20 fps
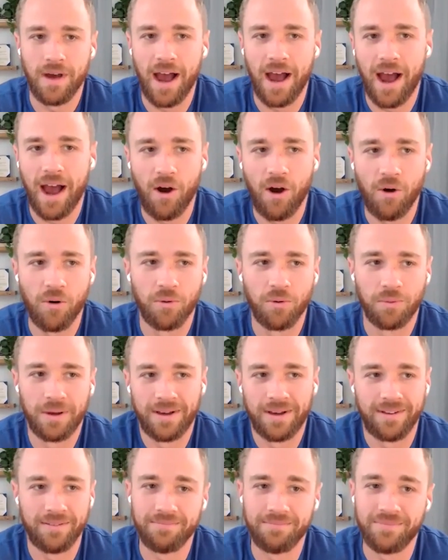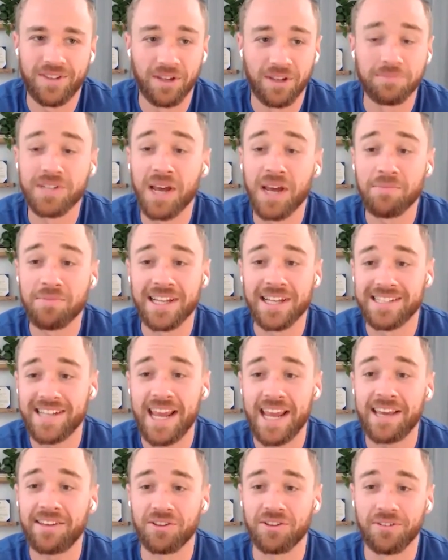how sometimes it
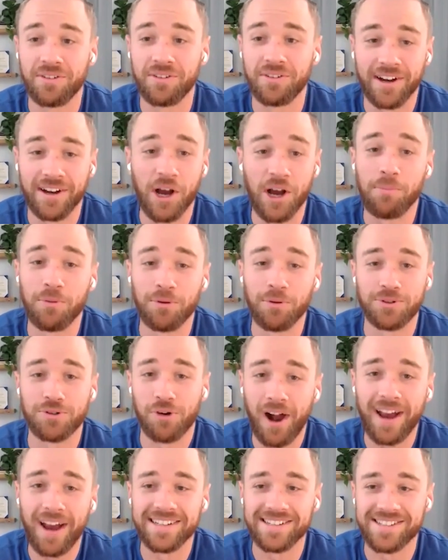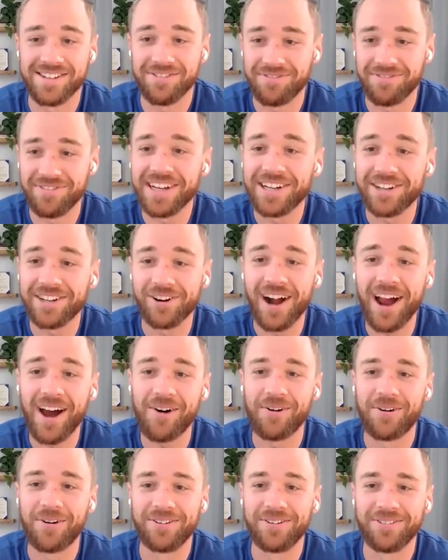takes a couple tries to figure
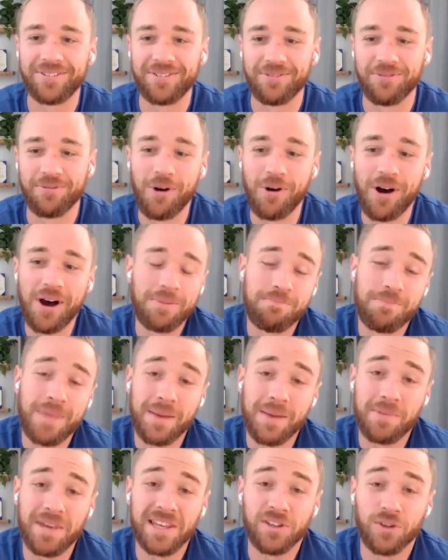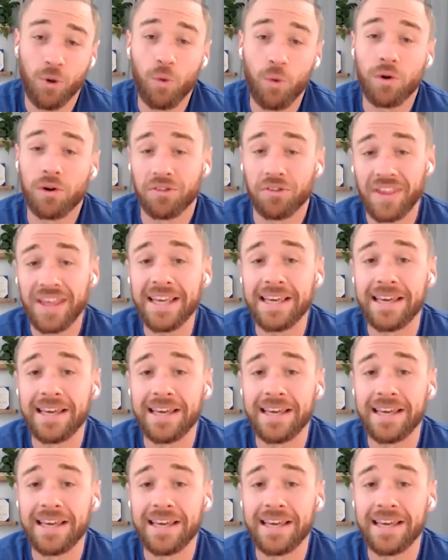out what maybe your thing